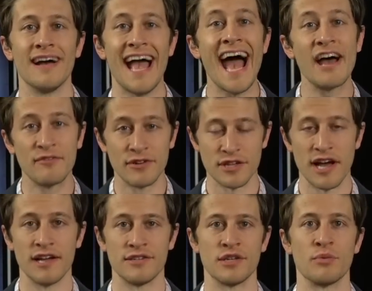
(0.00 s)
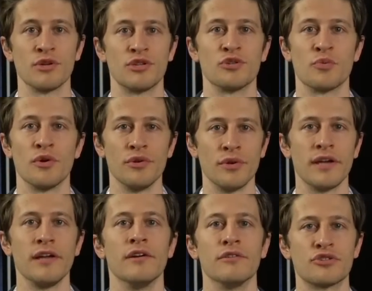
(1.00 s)
advertising, which is where you
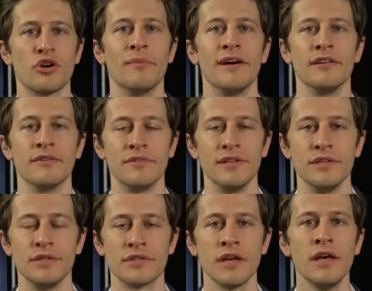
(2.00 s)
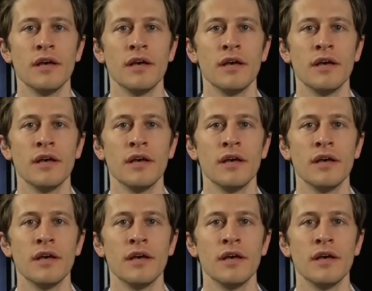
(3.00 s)
hear so many of these